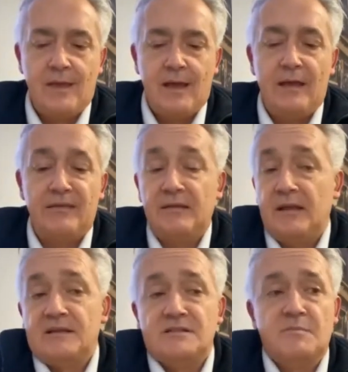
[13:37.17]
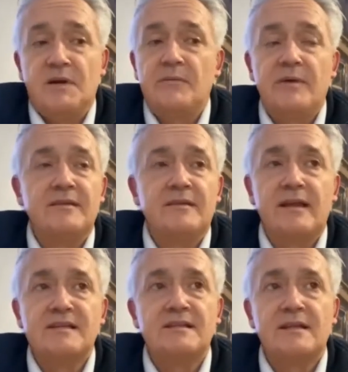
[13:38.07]
I think that is very, very
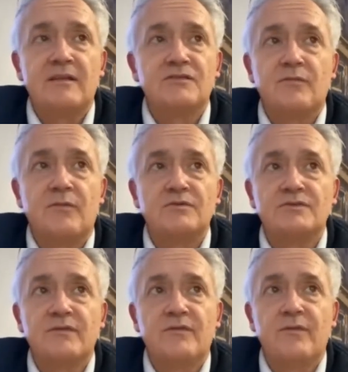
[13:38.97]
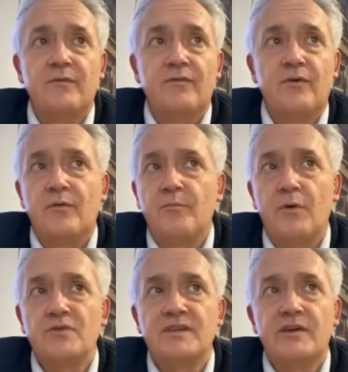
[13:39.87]
interesting also for
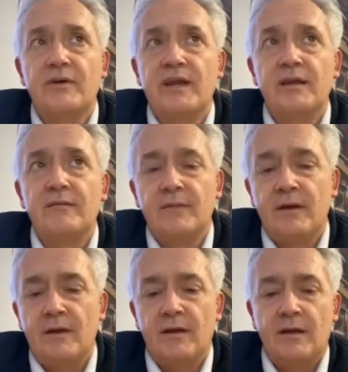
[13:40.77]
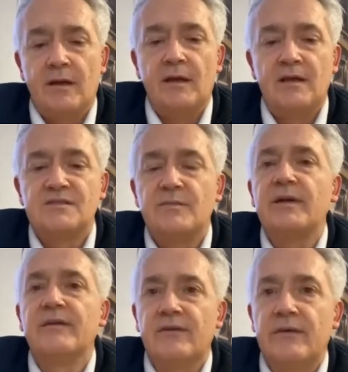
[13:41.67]
post degree. It's
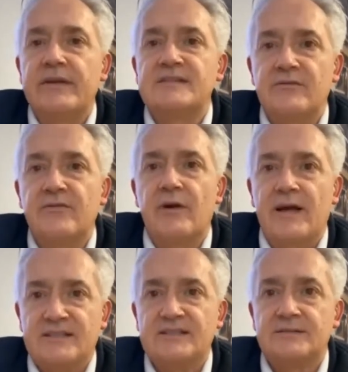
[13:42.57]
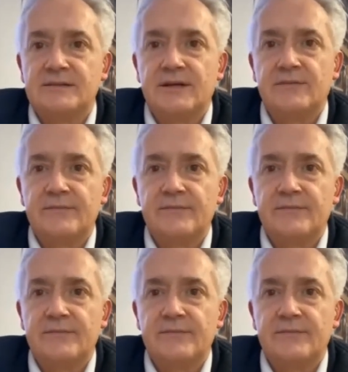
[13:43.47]
very interesting for us. Yeah.